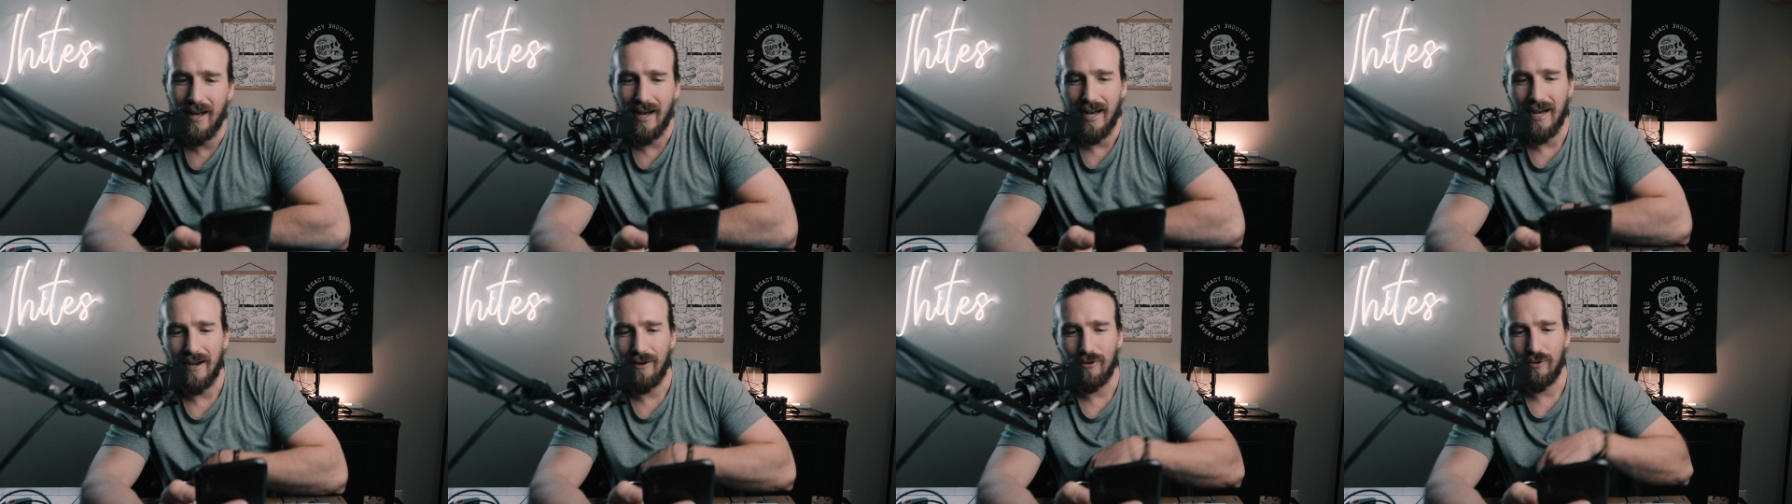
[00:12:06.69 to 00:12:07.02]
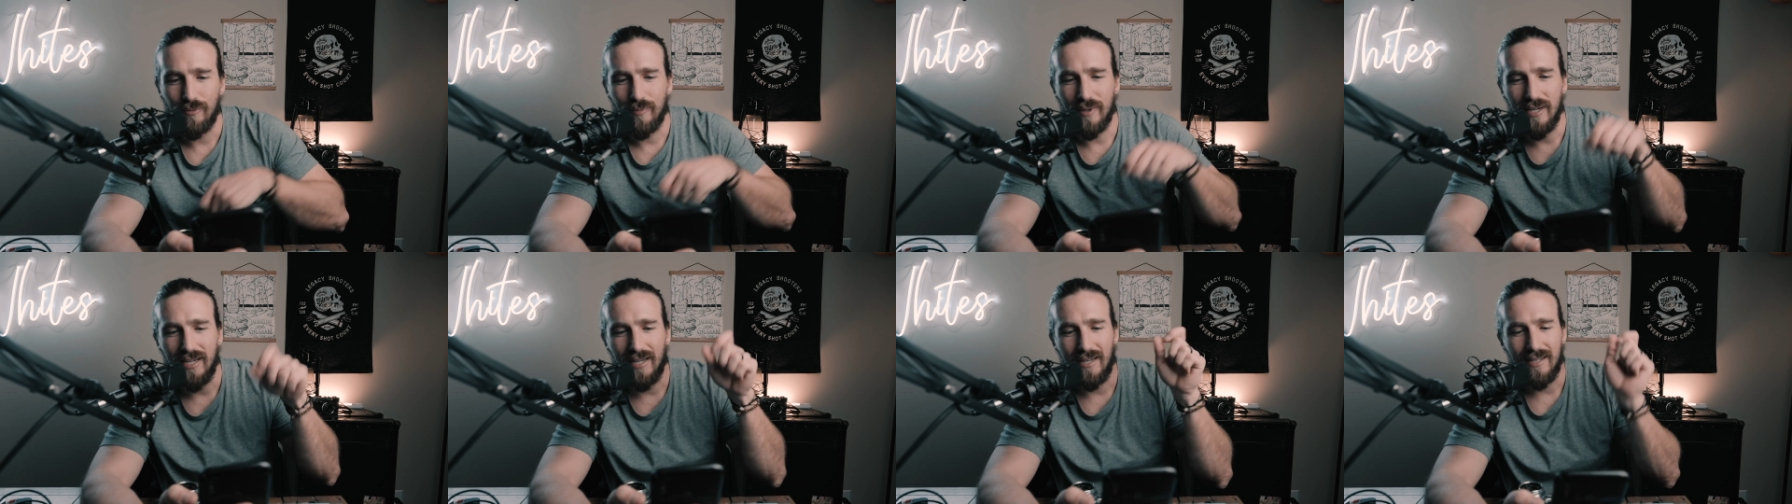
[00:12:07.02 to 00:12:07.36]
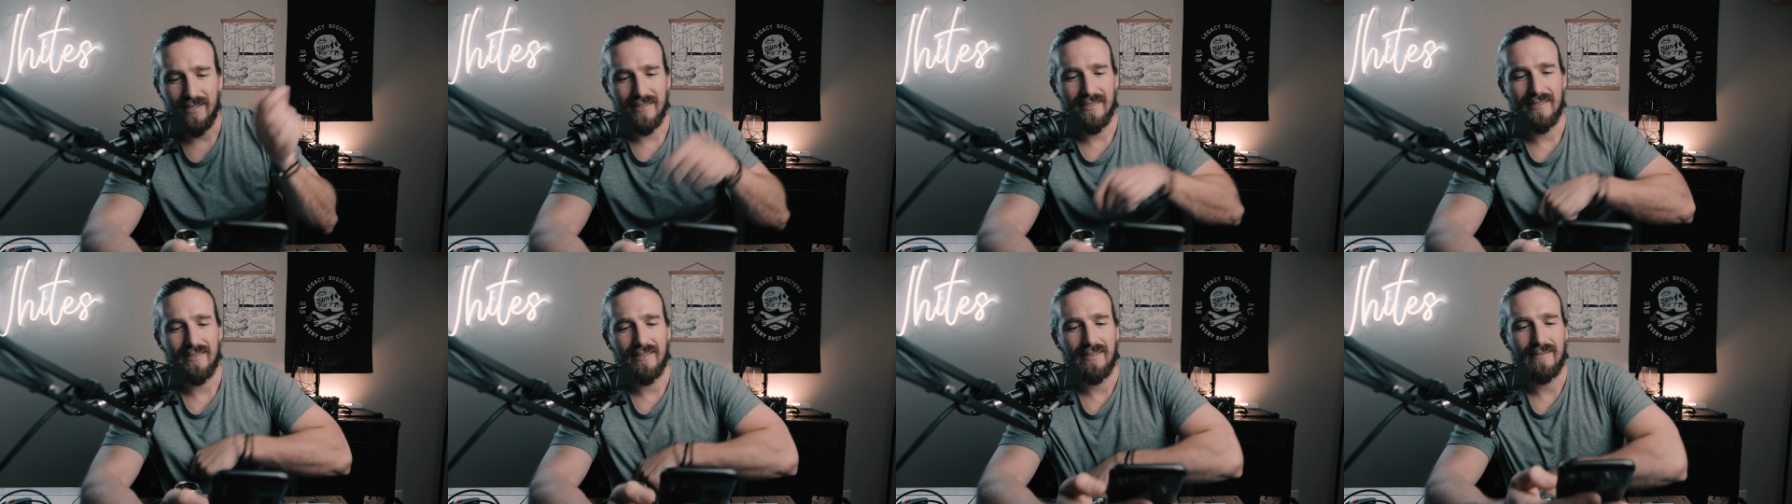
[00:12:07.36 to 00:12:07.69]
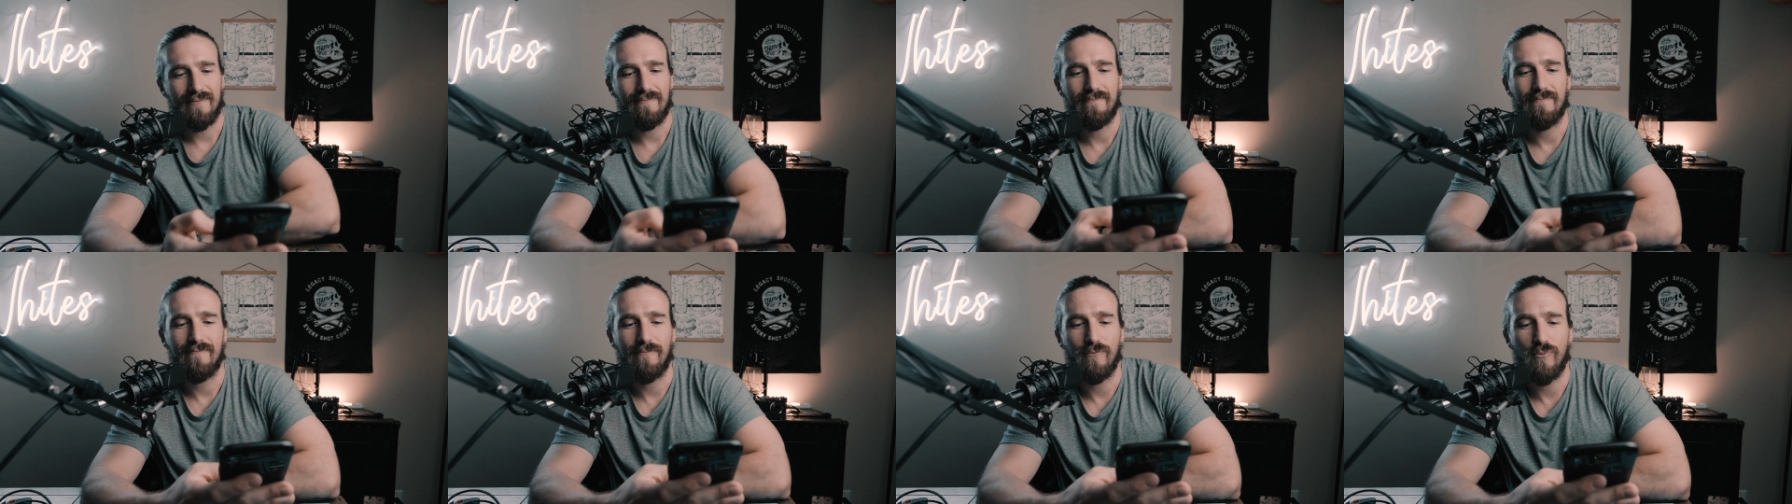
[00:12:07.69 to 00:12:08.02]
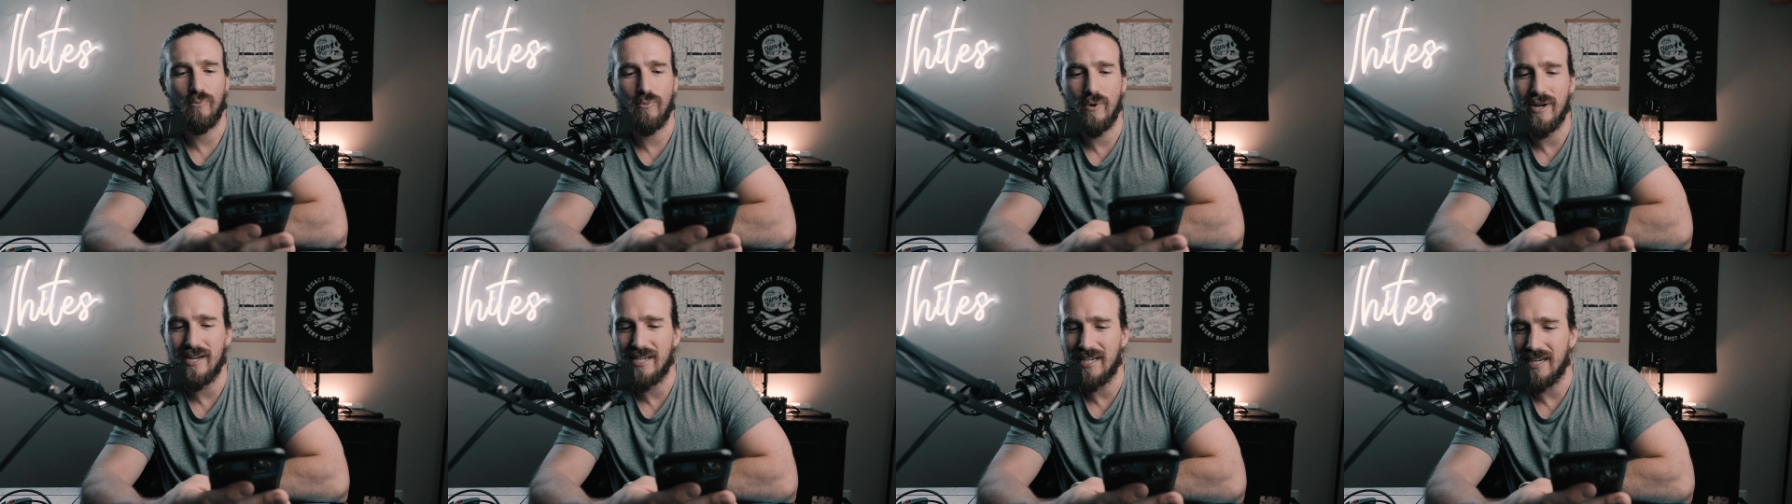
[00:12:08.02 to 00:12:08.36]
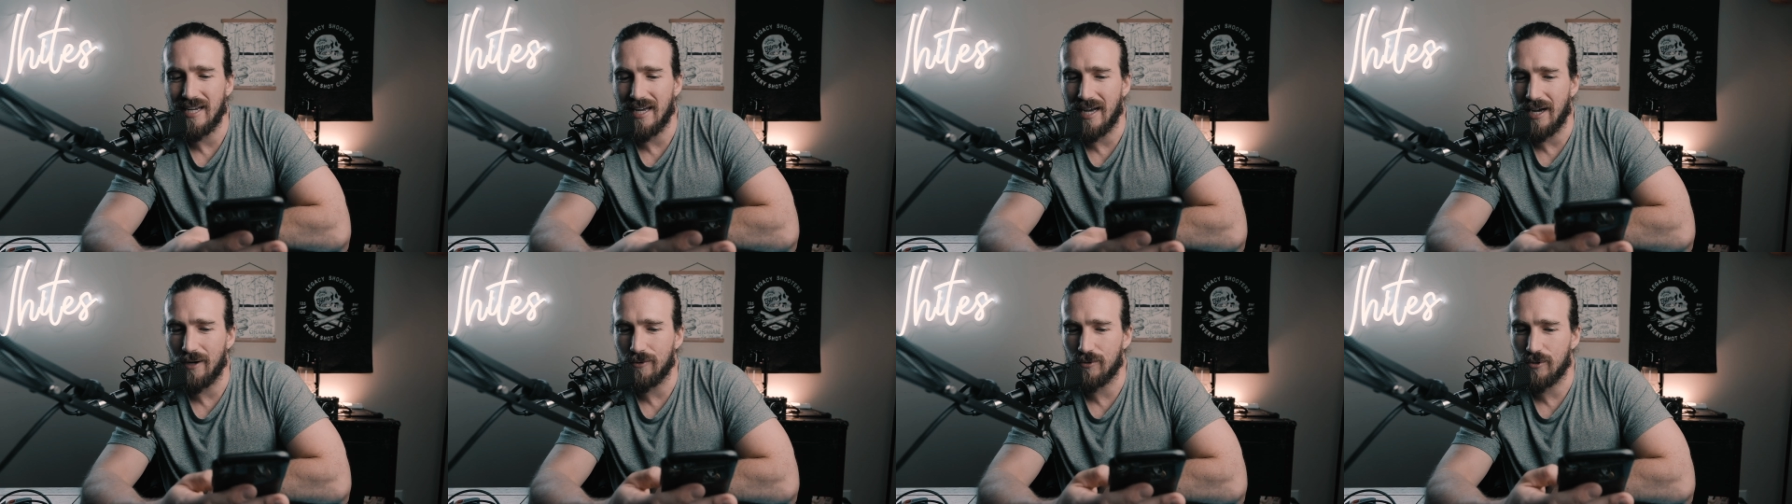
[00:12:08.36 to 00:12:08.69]
I will be
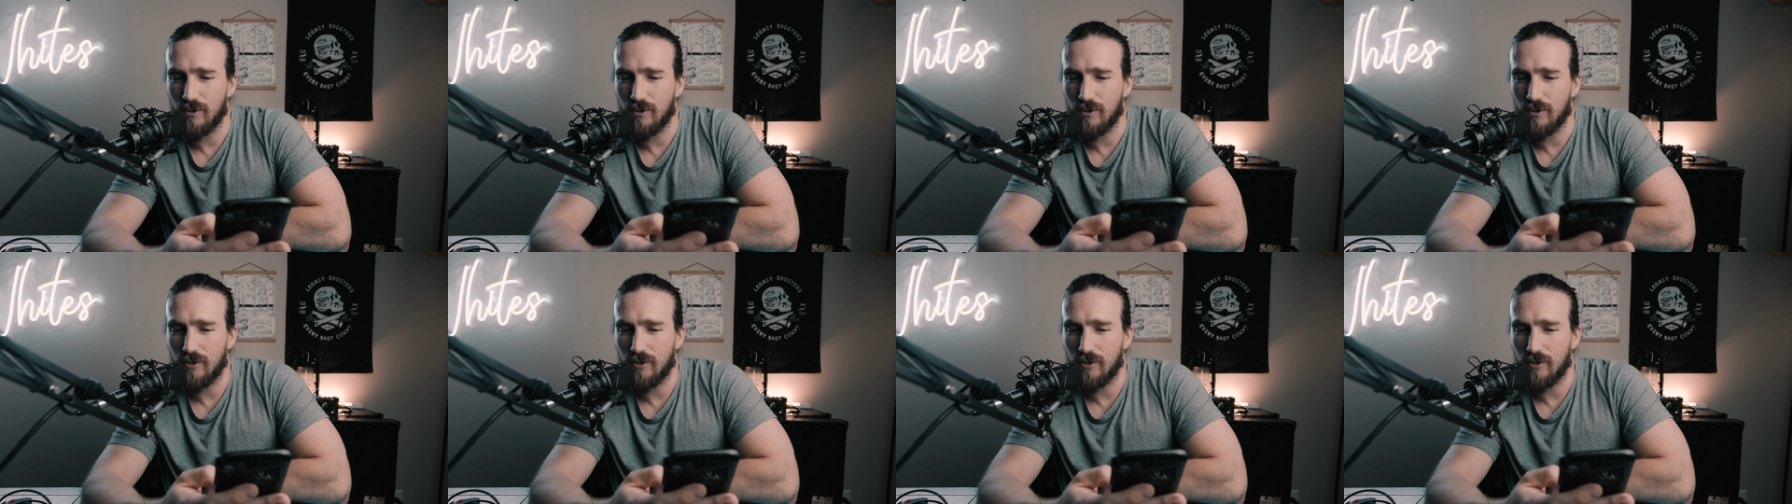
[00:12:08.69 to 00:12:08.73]
reaching out